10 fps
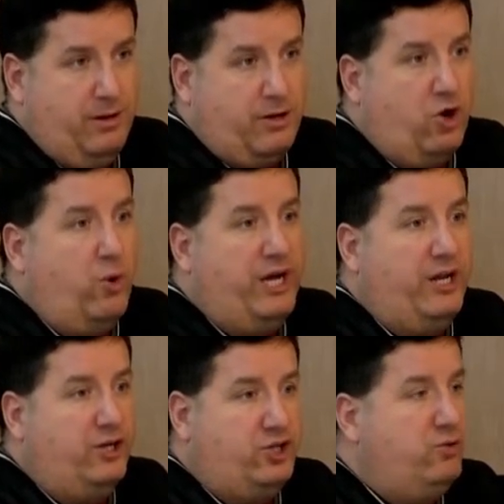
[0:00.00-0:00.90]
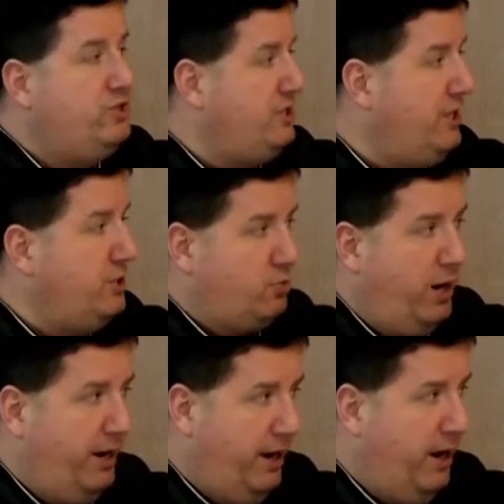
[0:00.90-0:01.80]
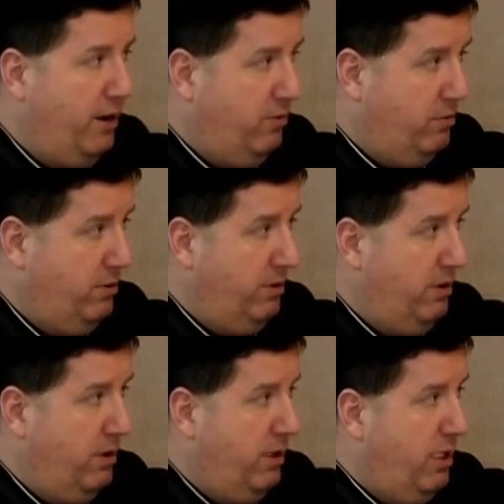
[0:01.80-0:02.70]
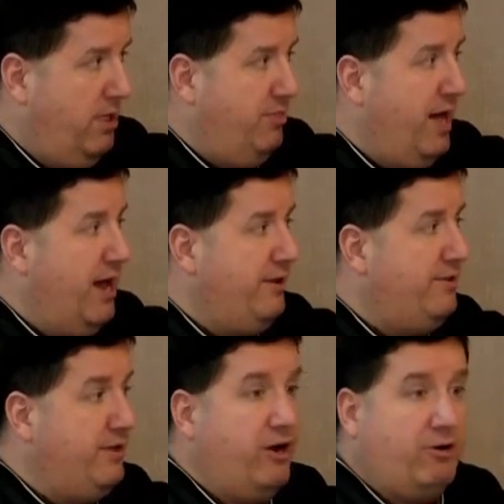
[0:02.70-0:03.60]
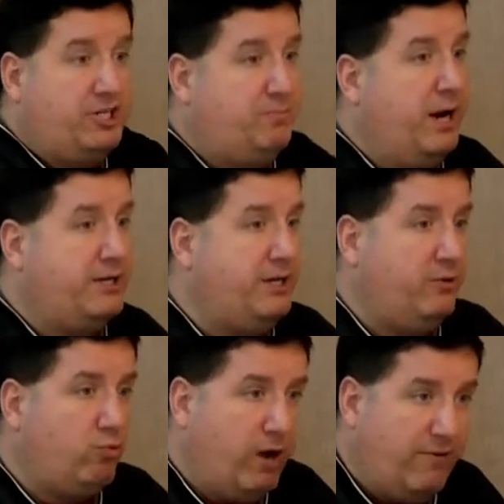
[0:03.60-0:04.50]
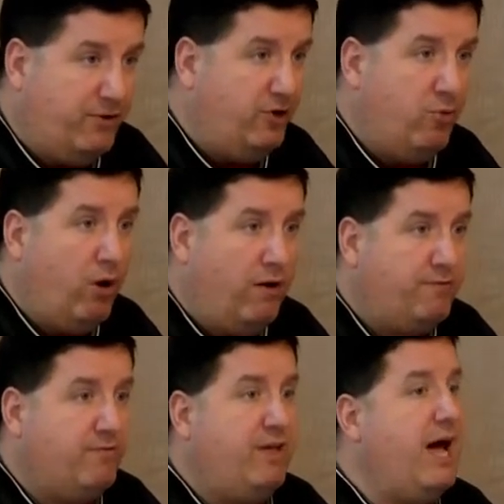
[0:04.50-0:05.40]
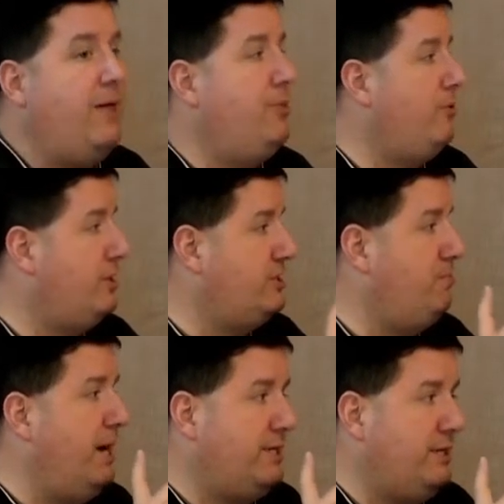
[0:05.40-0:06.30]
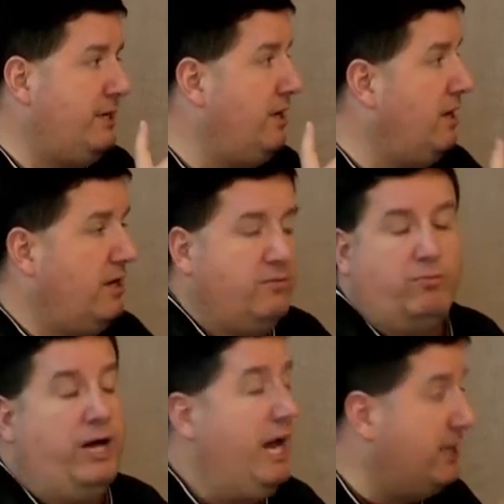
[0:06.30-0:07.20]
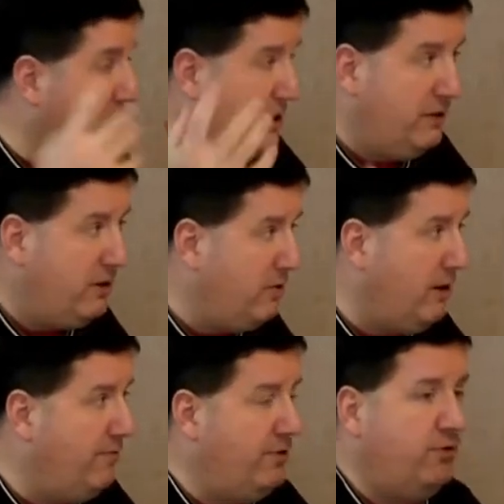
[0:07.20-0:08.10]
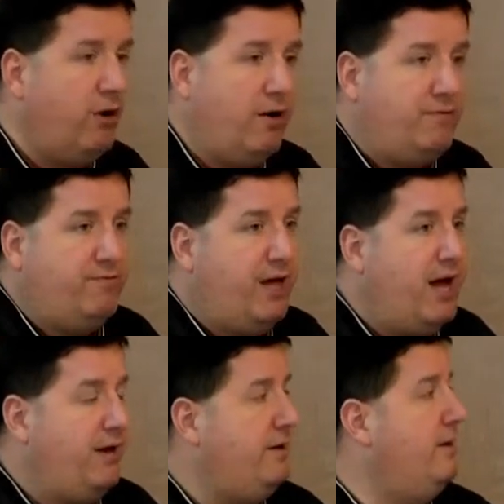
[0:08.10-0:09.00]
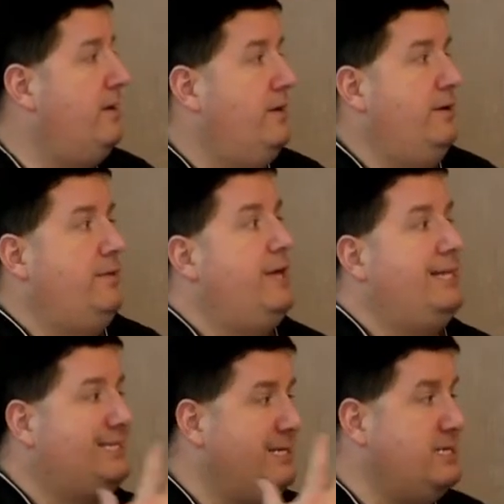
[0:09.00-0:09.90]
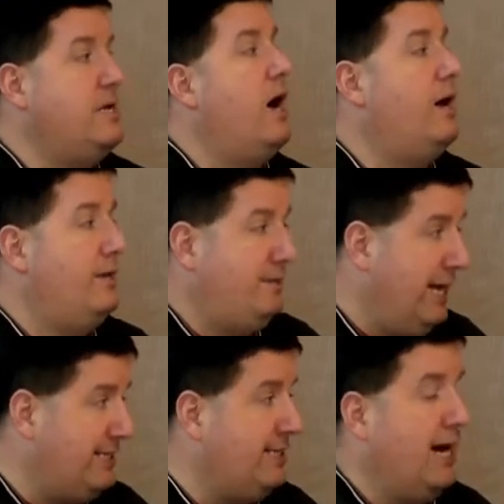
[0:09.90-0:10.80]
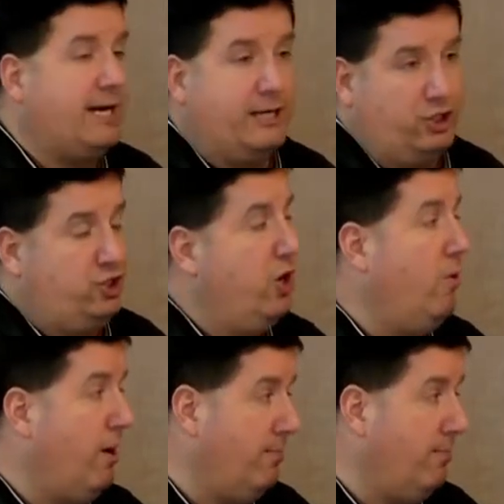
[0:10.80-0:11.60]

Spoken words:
going in two cities right now that they're expecting revenue off of that. They're expecting ancillary revenue off of that. That's not going to show up.